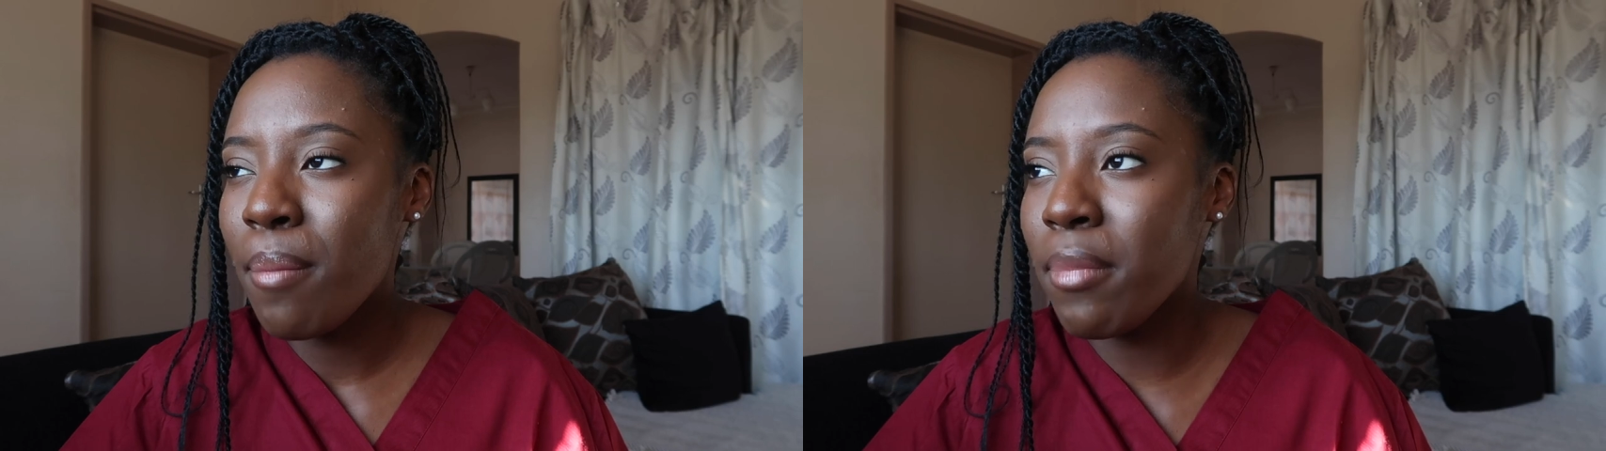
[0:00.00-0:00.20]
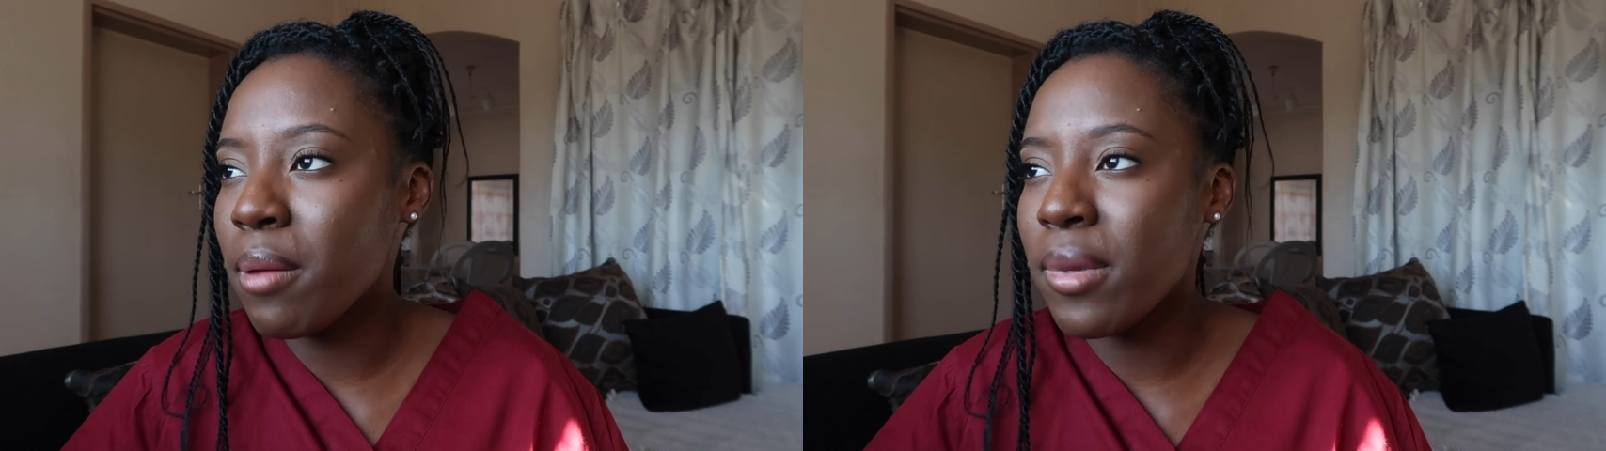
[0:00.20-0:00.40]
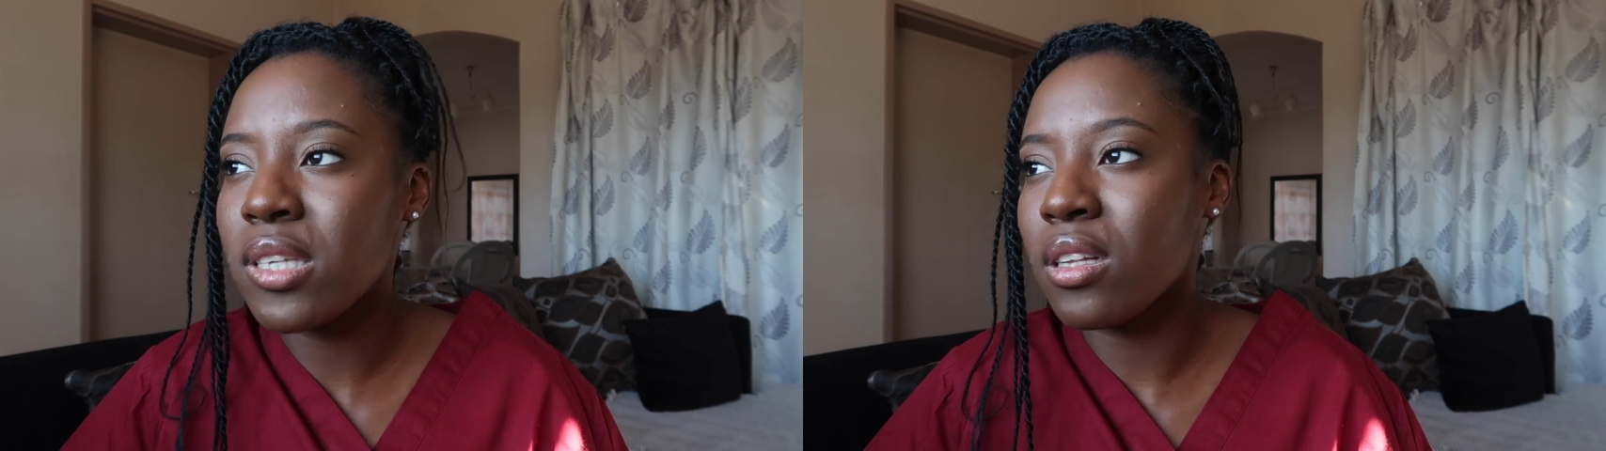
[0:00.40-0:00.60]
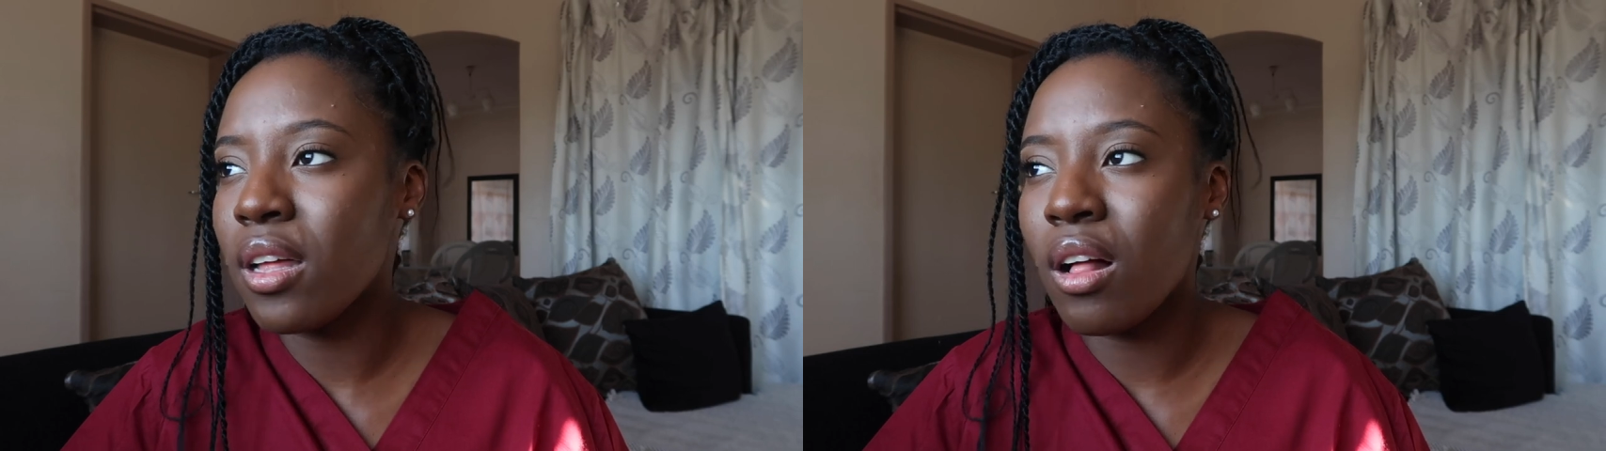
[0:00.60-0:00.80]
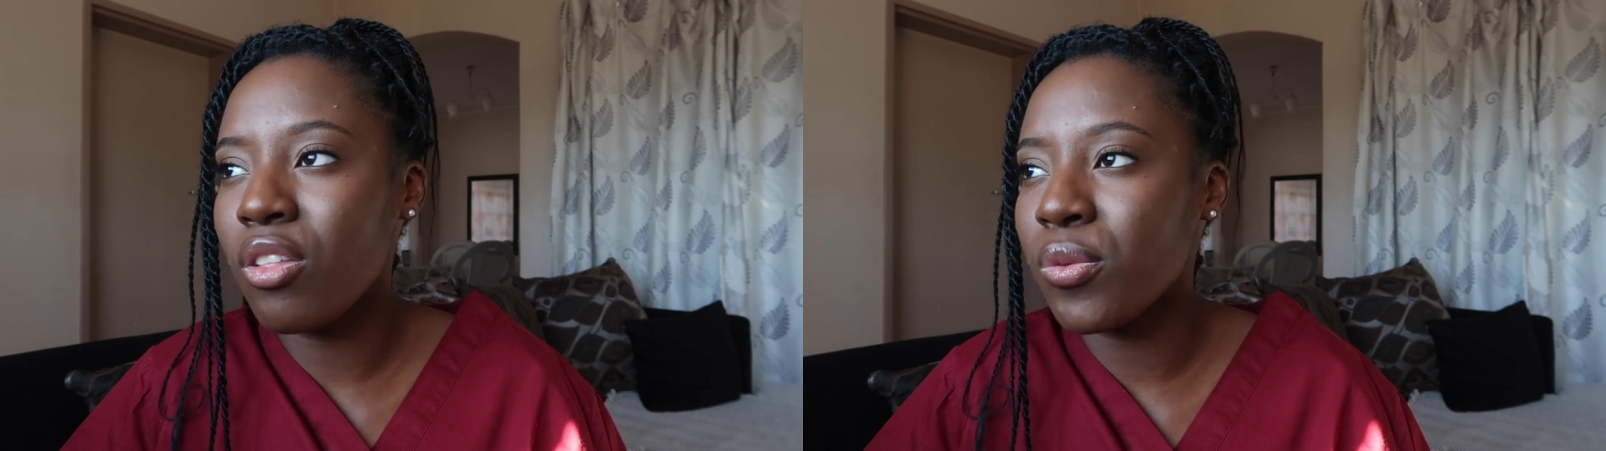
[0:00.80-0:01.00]
my mental
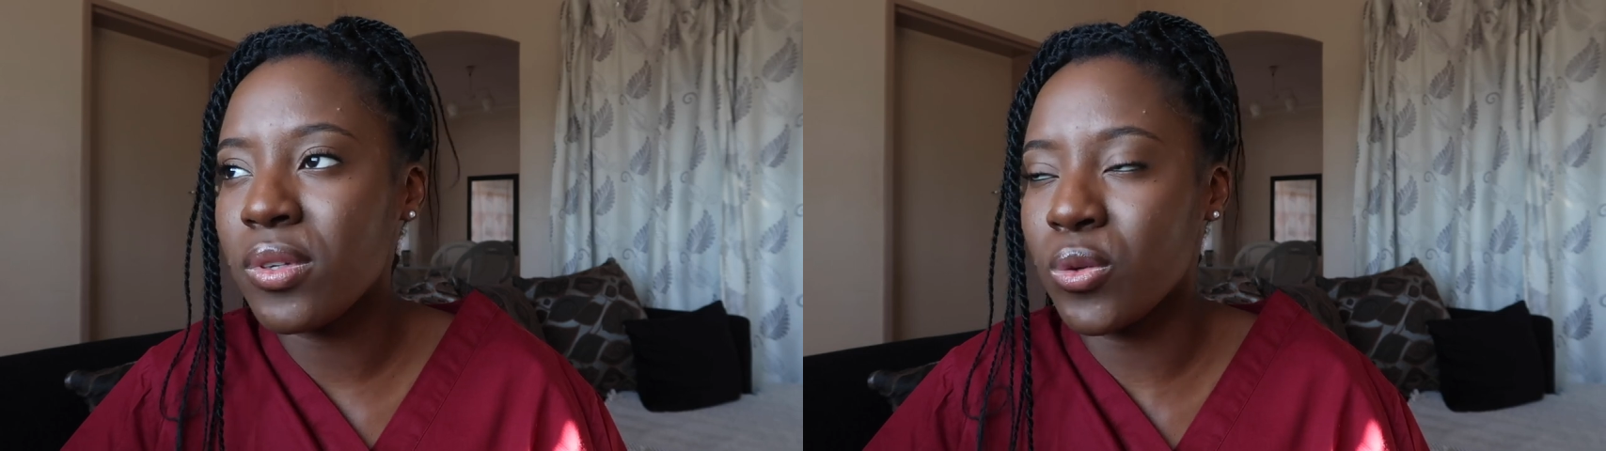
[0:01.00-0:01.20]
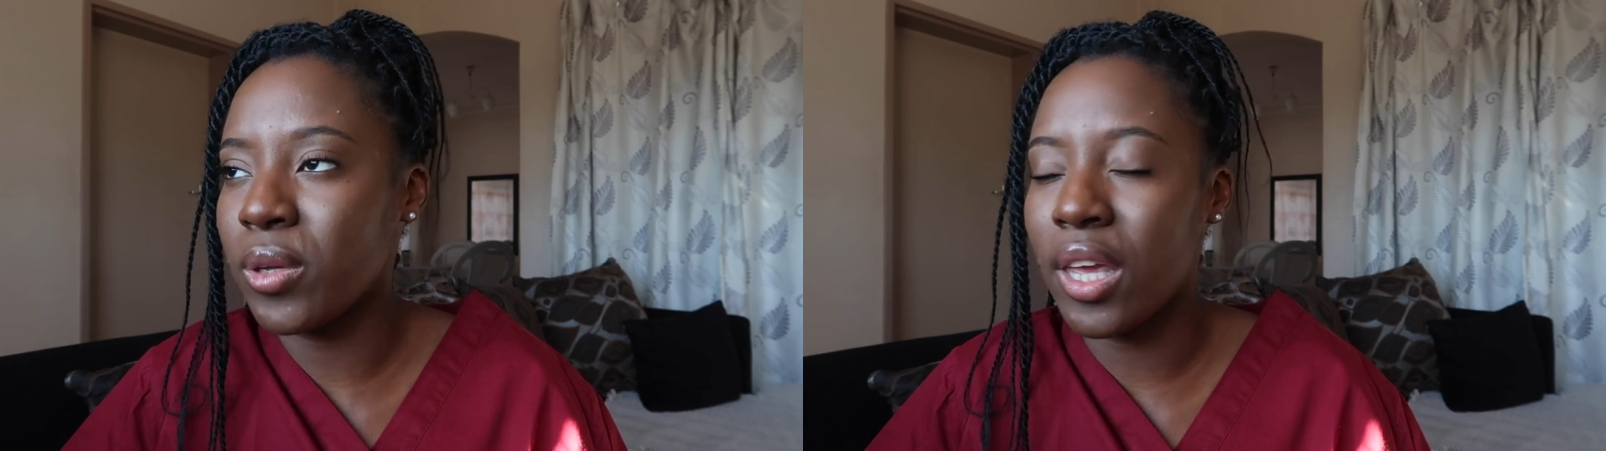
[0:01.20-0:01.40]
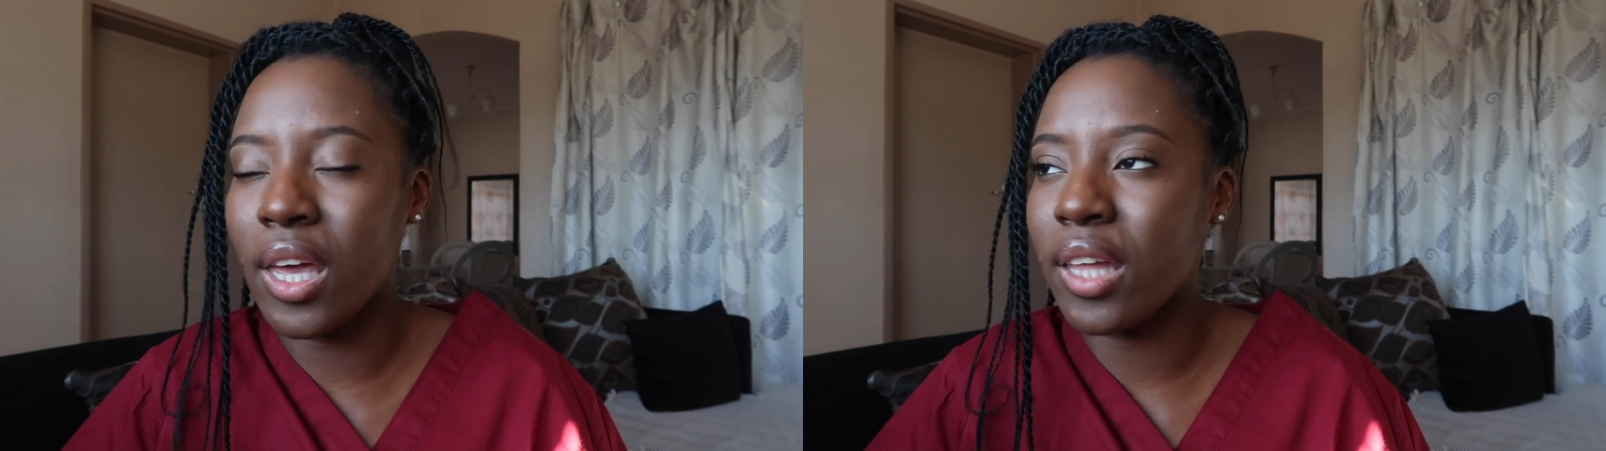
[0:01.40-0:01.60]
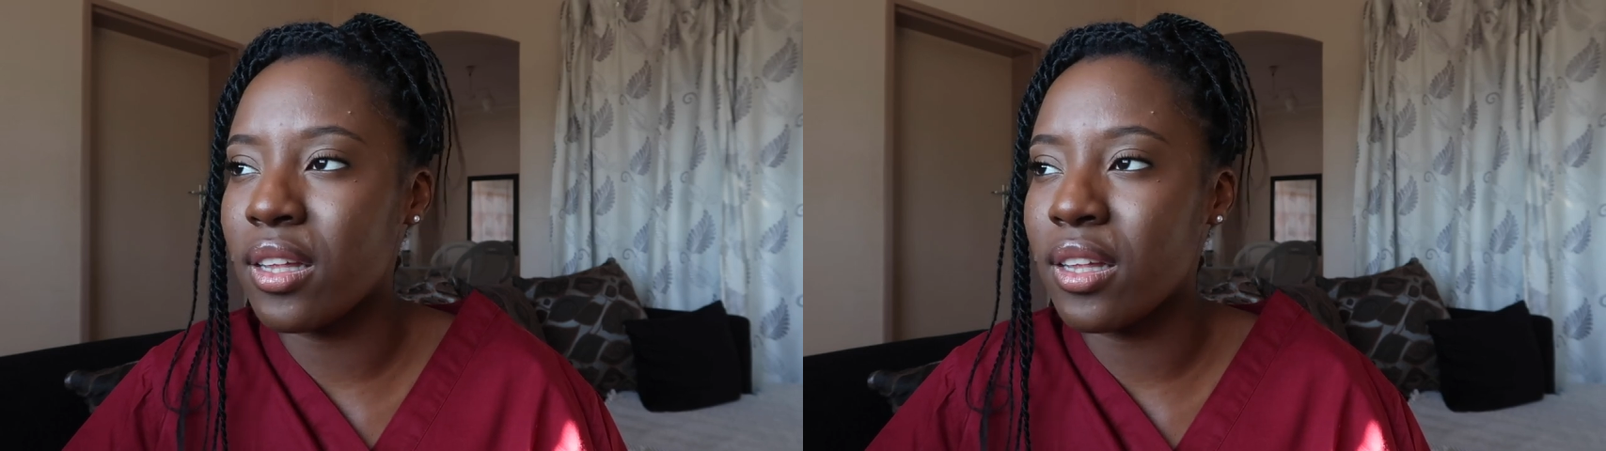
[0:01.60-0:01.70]
health was okay